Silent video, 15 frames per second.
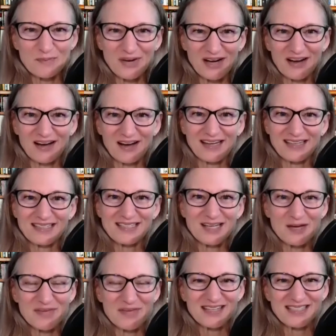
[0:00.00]
behind
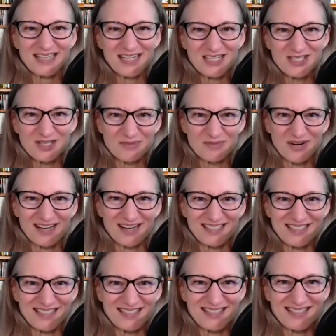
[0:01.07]
a meditation
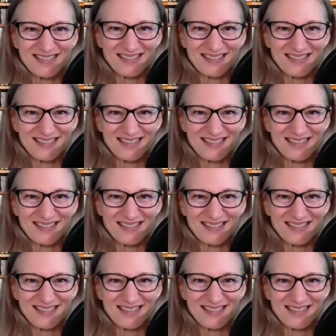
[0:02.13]
practice?